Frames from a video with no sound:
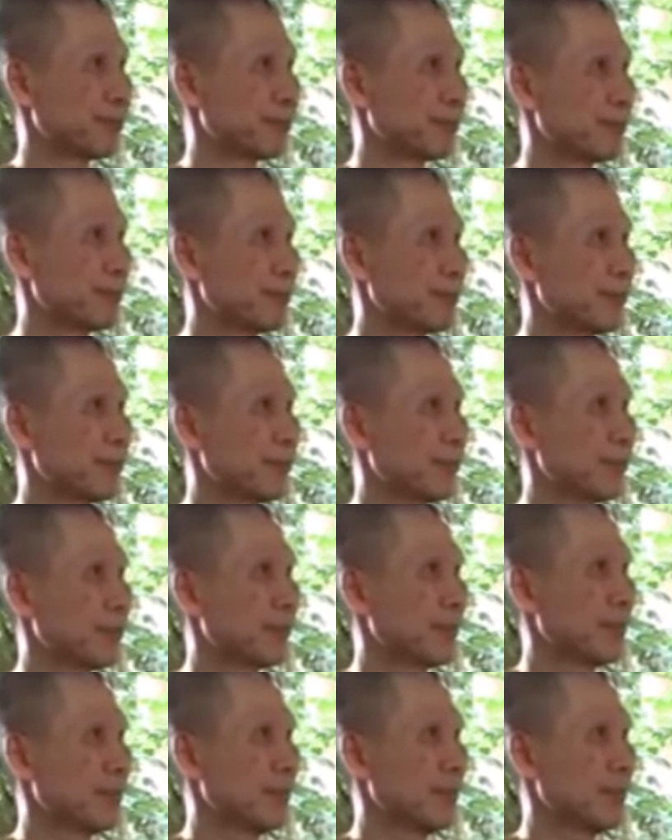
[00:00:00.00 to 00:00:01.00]
And this is what
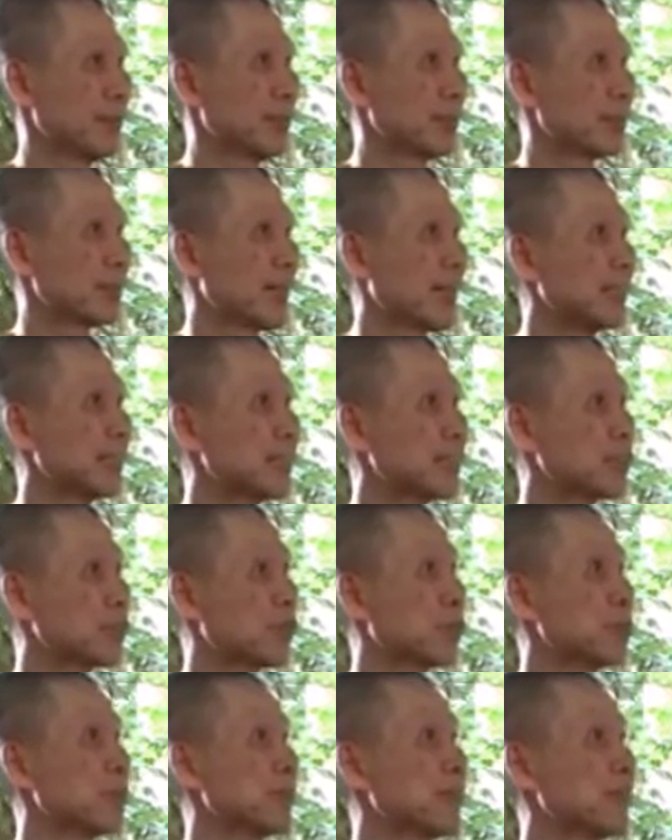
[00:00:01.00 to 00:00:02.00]
meditation will
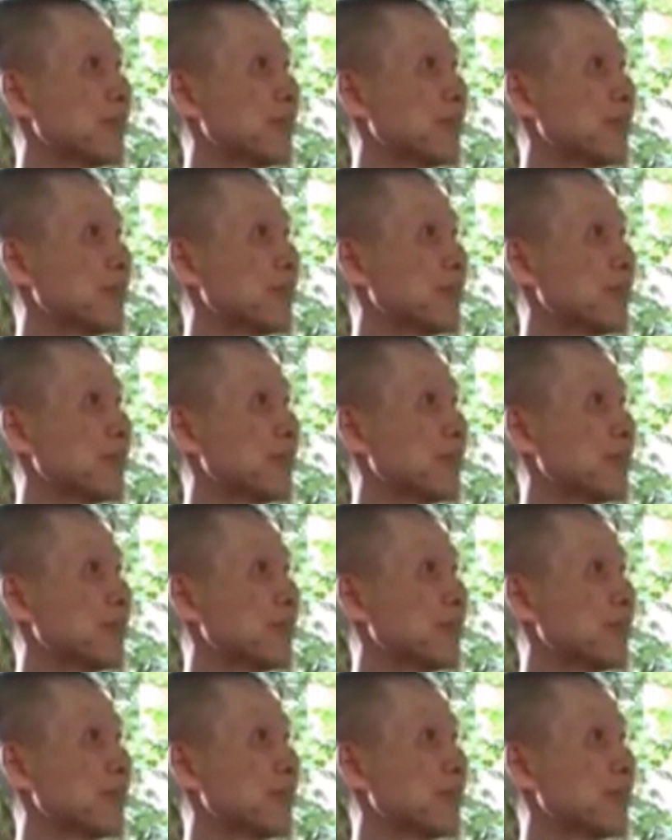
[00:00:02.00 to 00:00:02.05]
make your